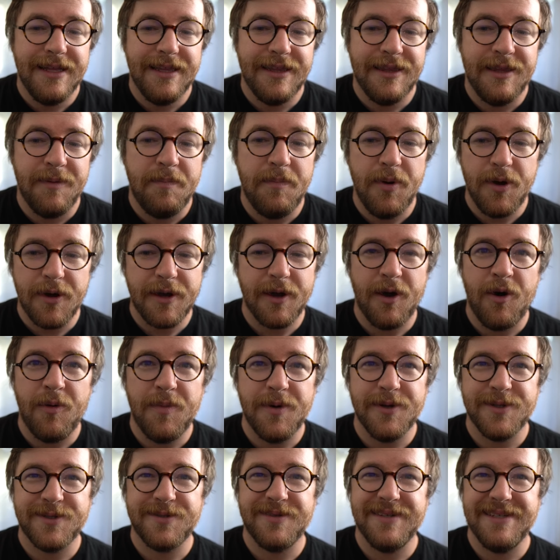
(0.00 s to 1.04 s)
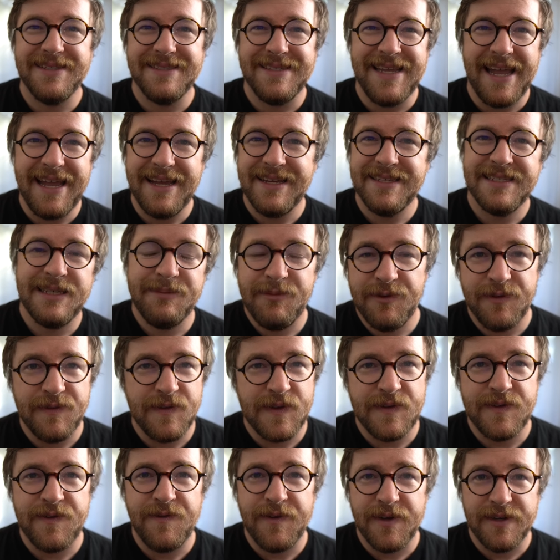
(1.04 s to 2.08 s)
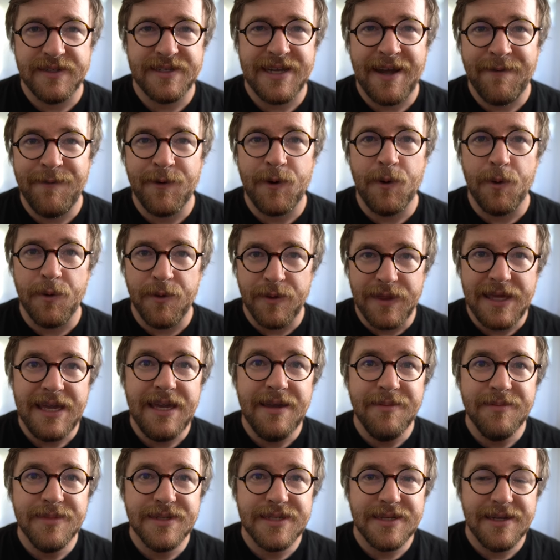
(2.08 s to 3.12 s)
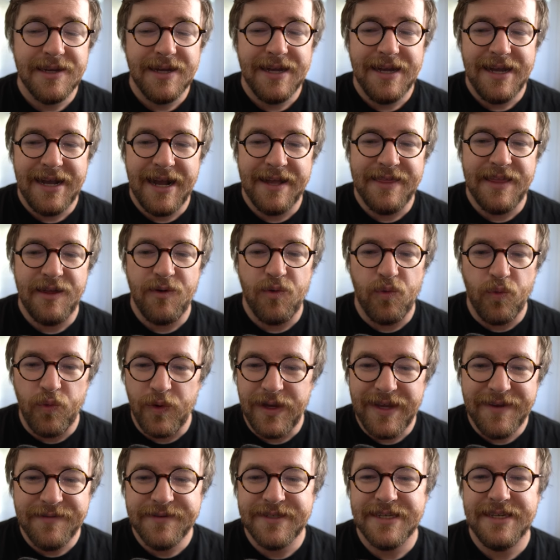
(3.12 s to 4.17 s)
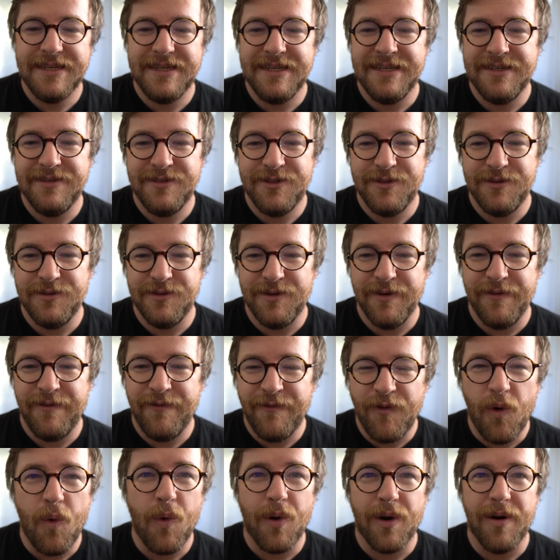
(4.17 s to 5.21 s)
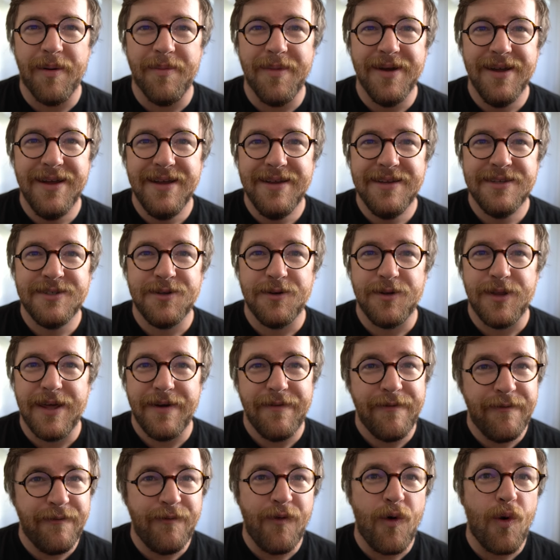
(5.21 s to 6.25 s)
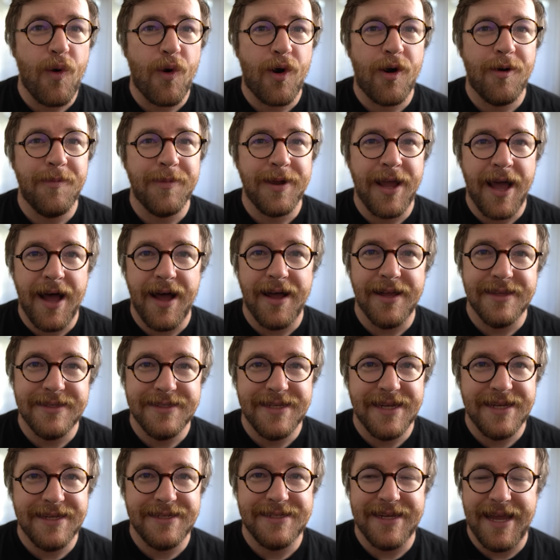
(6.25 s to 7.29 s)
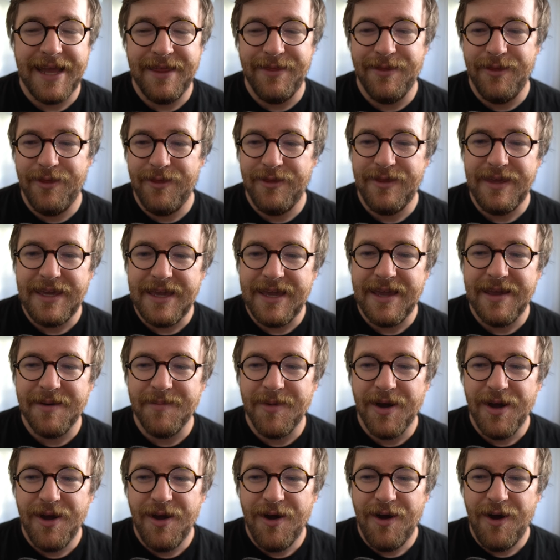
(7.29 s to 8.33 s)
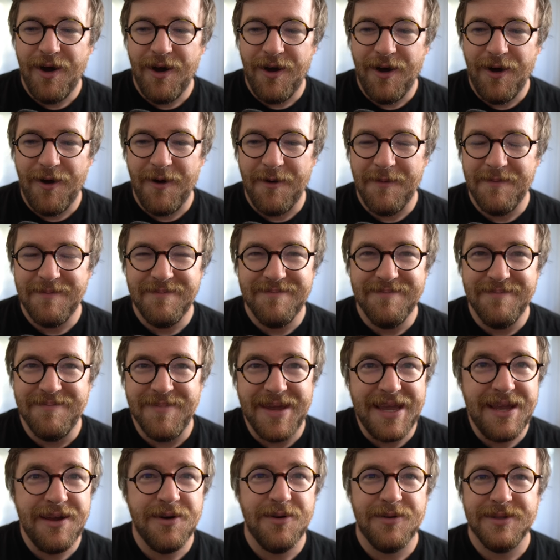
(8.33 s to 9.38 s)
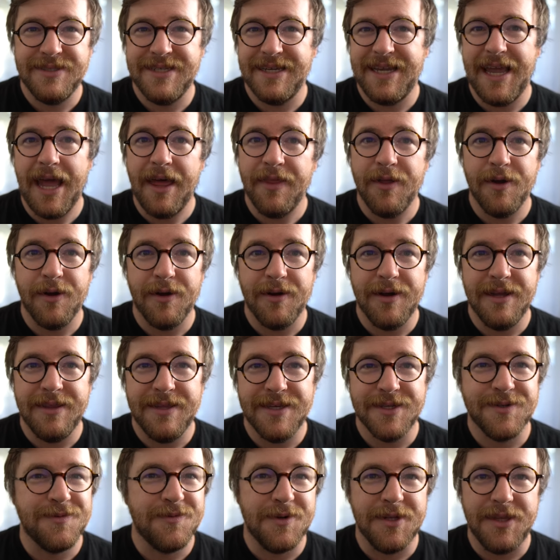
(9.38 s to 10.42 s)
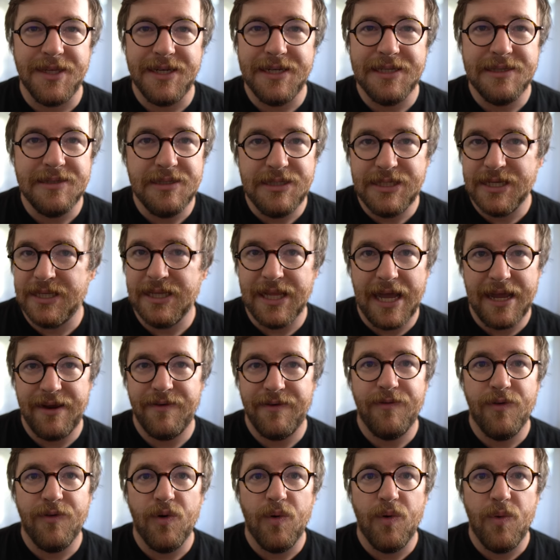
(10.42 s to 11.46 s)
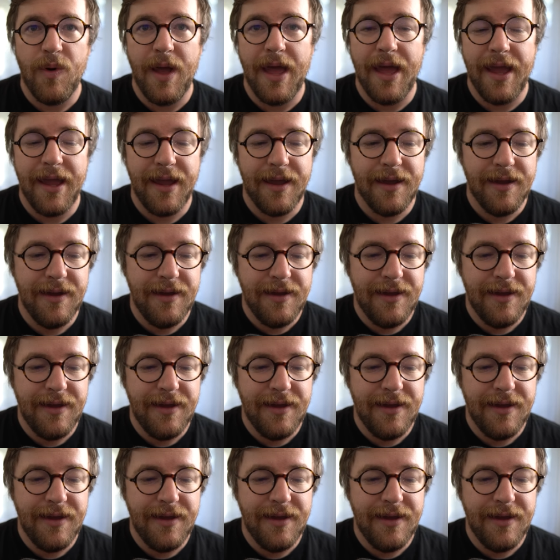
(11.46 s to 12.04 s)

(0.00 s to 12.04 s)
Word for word: The book almost takes some of its philosophical themes and then weaves it into the form, so that form, content, and theme all mingle together in this really delightful way.